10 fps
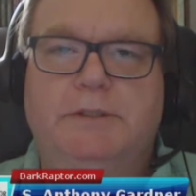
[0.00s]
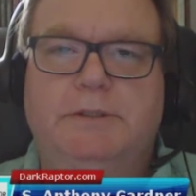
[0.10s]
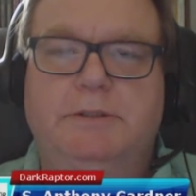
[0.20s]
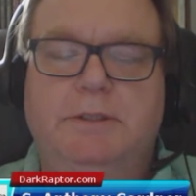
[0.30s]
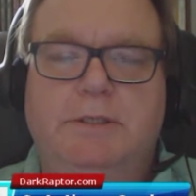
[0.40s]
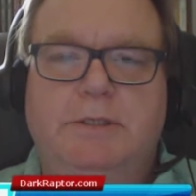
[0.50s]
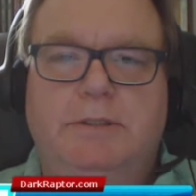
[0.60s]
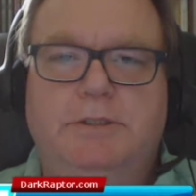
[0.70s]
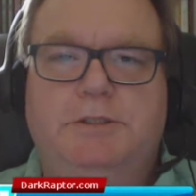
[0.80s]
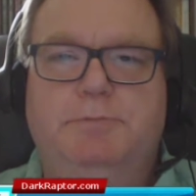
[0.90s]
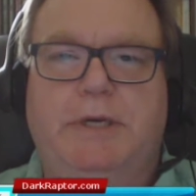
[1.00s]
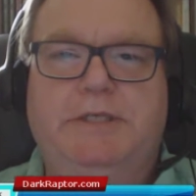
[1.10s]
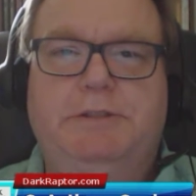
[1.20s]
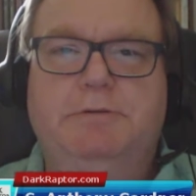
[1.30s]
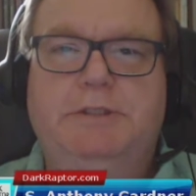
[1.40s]
Yes, this is
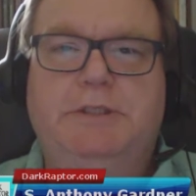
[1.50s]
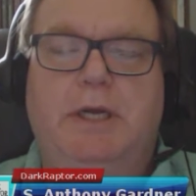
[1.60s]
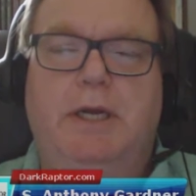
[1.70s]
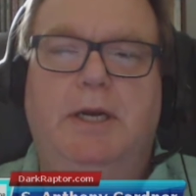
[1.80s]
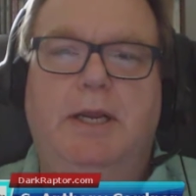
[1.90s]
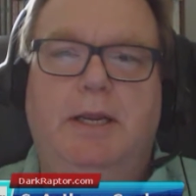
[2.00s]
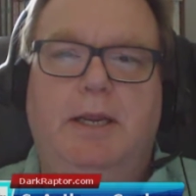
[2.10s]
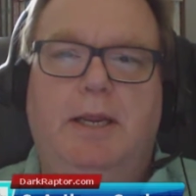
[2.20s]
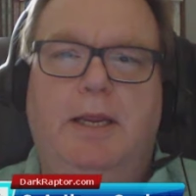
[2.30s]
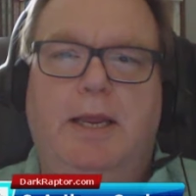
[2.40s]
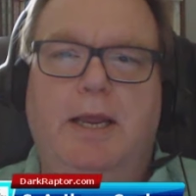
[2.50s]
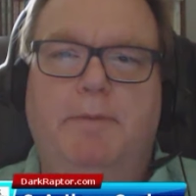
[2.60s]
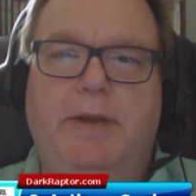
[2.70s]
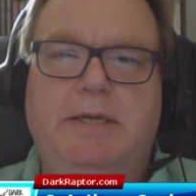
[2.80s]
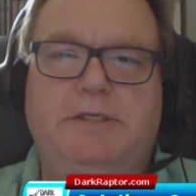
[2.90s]
my series on
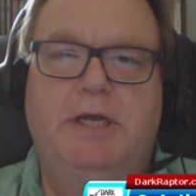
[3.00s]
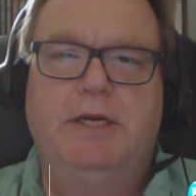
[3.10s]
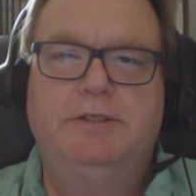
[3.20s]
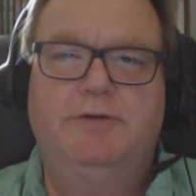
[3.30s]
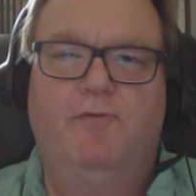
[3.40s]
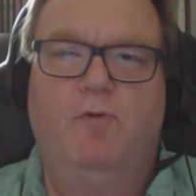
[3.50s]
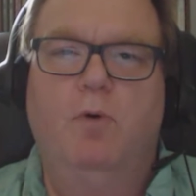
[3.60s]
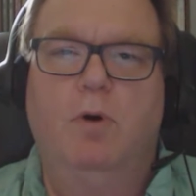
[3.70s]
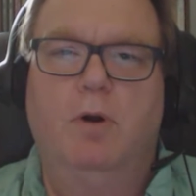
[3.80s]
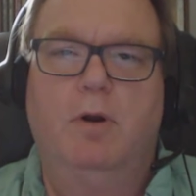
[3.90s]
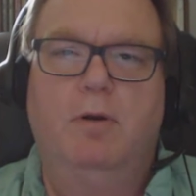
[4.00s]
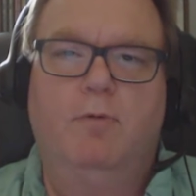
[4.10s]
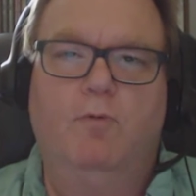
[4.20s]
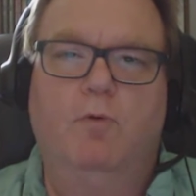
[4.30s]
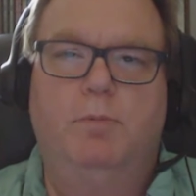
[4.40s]
campaign settings for
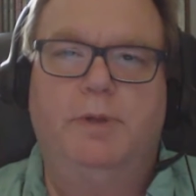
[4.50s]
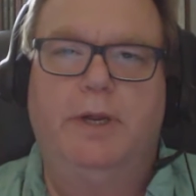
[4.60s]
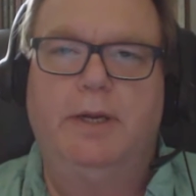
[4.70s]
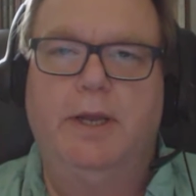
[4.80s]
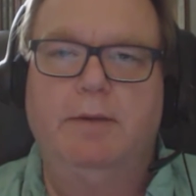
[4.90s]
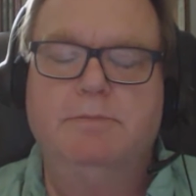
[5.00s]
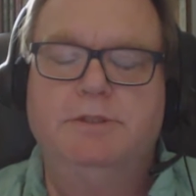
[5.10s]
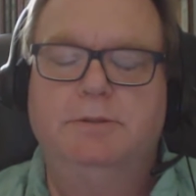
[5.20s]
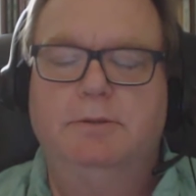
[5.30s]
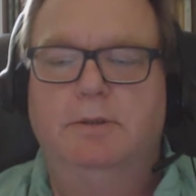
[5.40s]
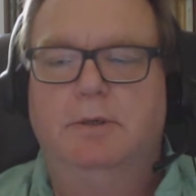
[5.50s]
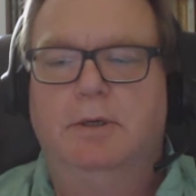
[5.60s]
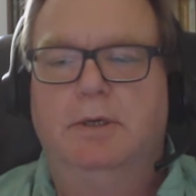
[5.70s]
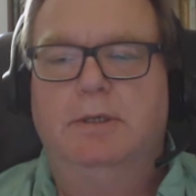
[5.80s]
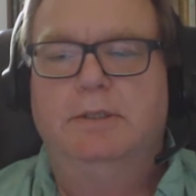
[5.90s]
role-playing games.
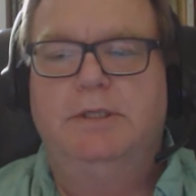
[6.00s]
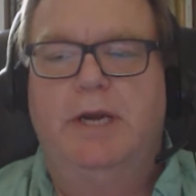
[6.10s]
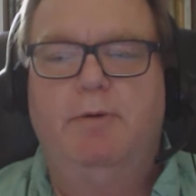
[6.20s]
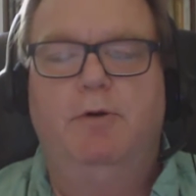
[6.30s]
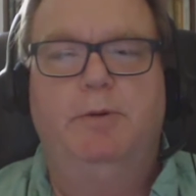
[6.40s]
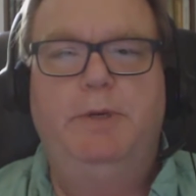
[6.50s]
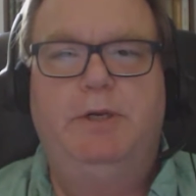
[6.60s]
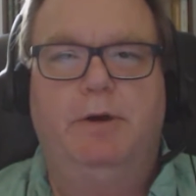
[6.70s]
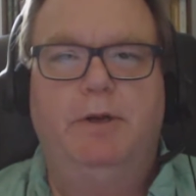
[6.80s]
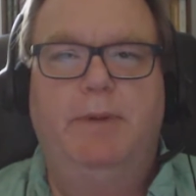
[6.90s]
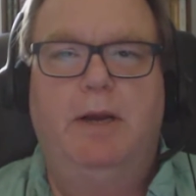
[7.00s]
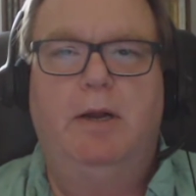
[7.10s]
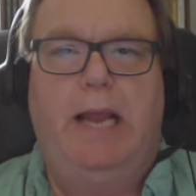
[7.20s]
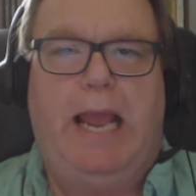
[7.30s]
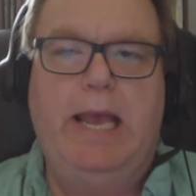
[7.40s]
Today we're going to be talking
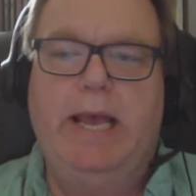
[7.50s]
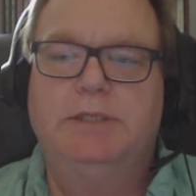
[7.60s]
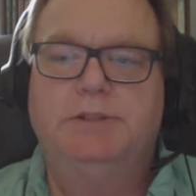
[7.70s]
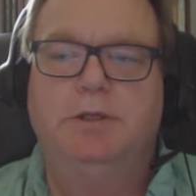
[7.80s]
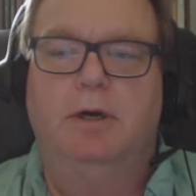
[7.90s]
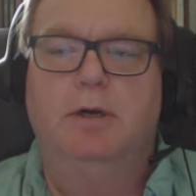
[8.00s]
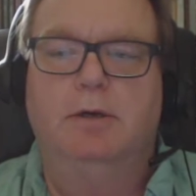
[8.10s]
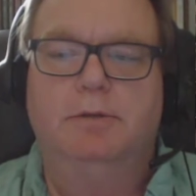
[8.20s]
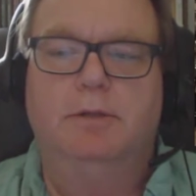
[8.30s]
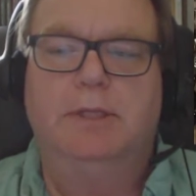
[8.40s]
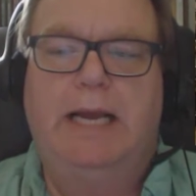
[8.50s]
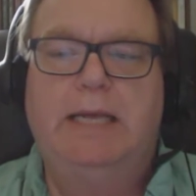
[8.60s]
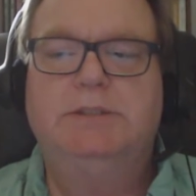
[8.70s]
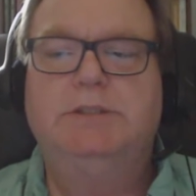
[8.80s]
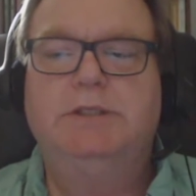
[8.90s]
about Asnar, the
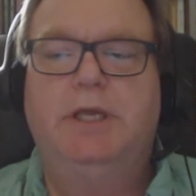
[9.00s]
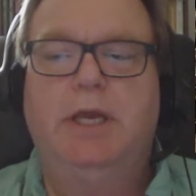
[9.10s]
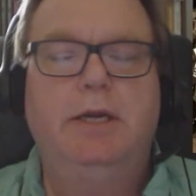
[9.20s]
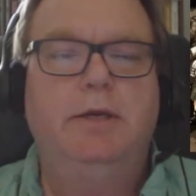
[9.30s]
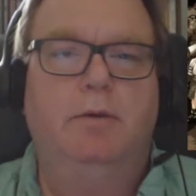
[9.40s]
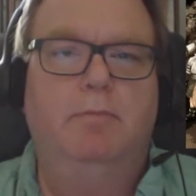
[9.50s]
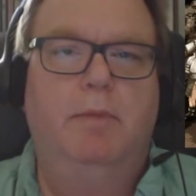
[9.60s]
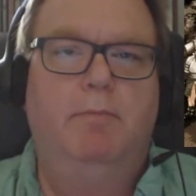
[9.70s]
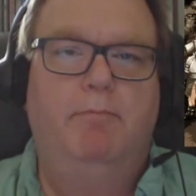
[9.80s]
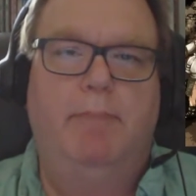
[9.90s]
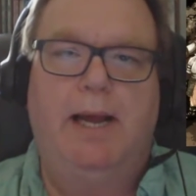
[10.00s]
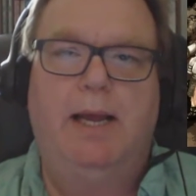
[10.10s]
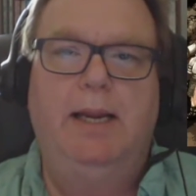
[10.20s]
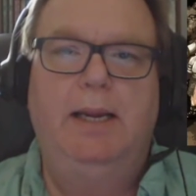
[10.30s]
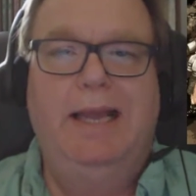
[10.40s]
Last Kingdom
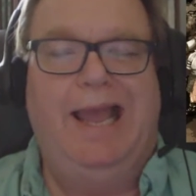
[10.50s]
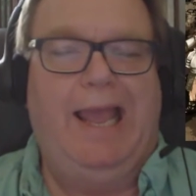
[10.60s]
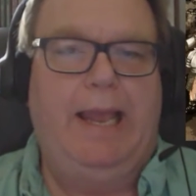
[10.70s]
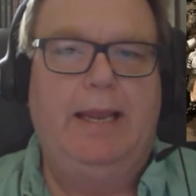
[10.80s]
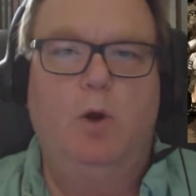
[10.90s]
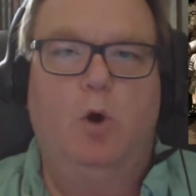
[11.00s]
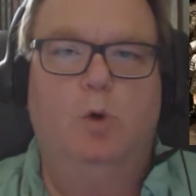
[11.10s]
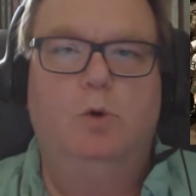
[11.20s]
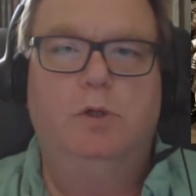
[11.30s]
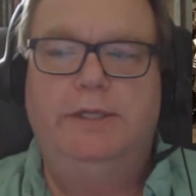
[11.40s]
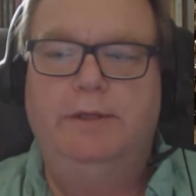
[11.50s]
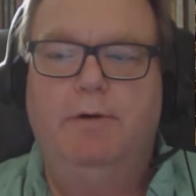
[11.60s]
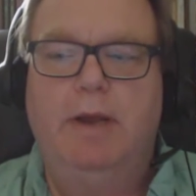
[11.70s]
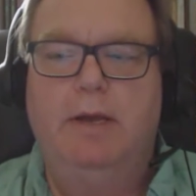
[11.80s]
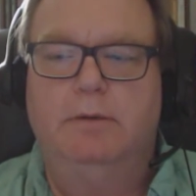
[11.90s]
by A Hole in
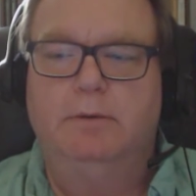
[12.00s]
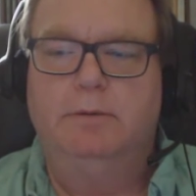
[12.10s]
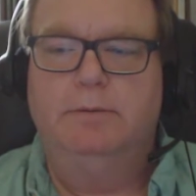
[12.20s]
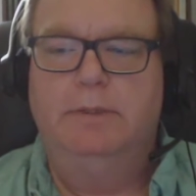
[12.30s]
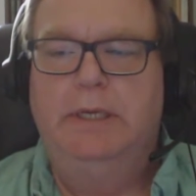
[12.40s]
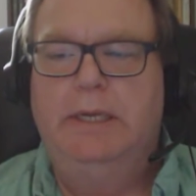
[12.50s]
the Ground.